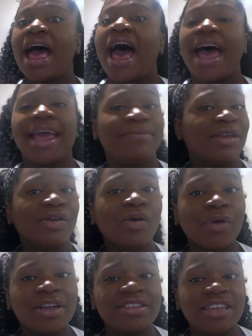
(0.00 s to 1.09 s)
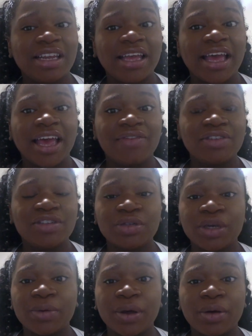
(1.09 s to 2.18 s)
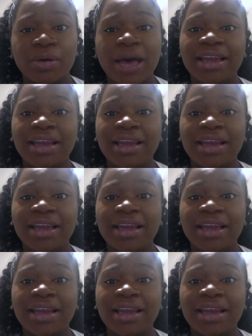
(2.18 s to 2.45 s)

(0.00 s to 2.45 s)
I've been quarantining. I have a two-year-old.